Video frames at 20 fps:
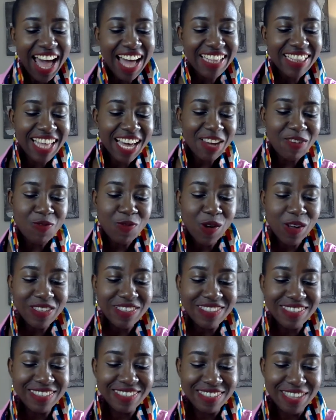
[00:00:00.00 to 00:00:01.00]
that
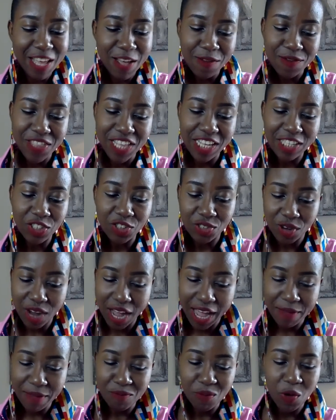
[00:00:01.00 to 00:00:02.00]
want to serve their
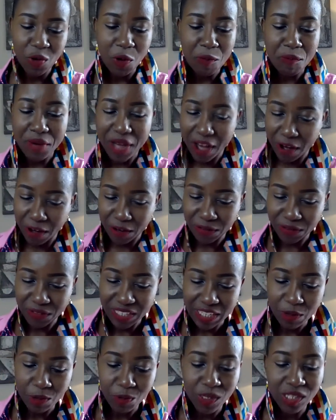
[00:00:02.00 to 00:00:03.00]
tribe more
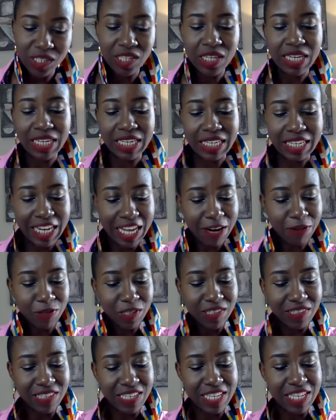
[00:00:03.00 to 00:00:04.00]
powerfully with
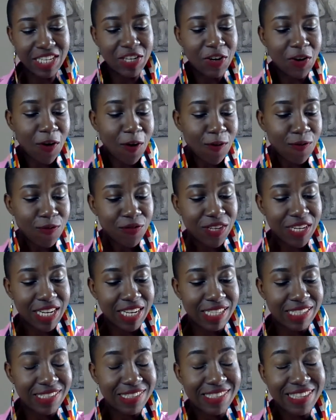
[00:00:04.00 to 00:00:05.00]
clarity,
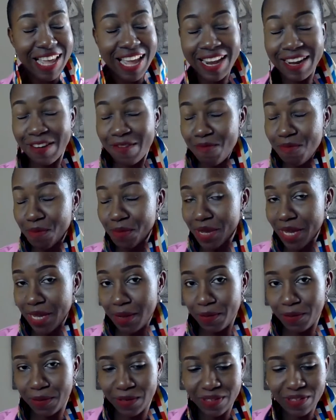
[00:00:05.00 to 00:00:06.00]
confidence, and
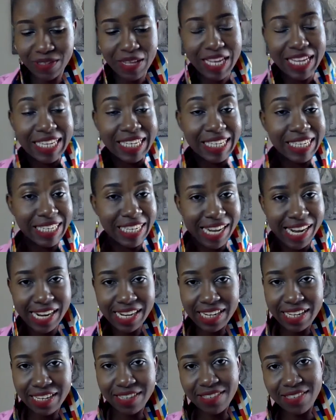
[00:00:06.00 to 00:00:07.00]
purpose.
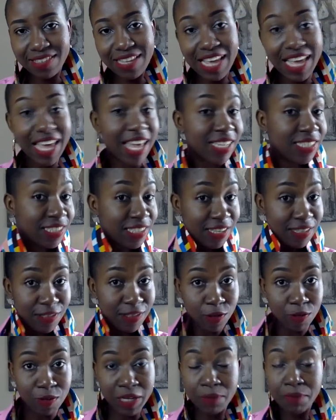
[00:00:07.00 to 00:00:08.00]
Ladies and
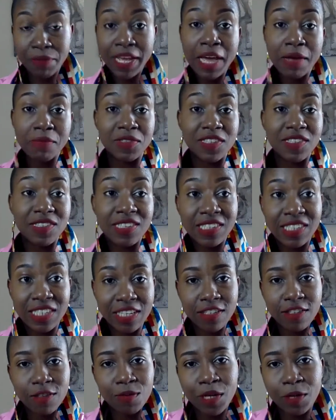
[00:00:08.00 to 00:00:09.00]
gentlemen, perhaps there's a
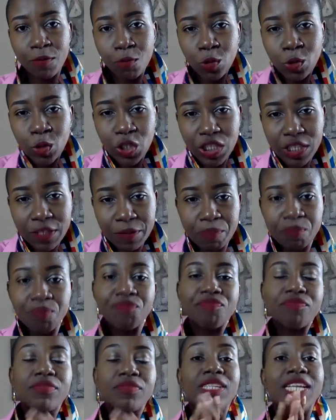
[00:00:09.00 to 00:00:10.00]
gentleman watching.
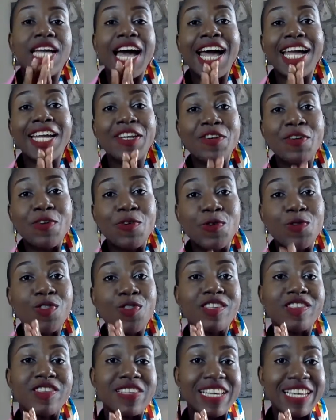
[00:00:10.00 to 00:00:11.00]
I know
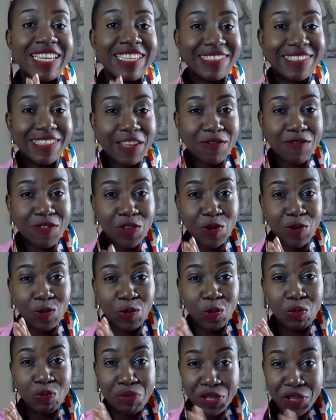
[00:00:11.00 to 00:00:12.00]
this interview
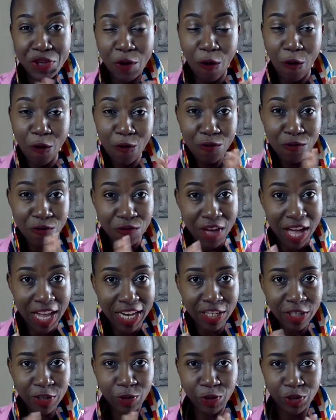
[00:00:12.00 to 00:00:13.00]
will be of
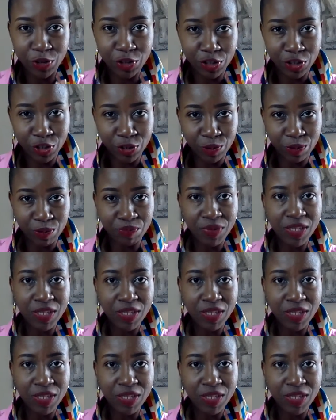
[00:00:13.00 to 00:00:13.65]
value to you.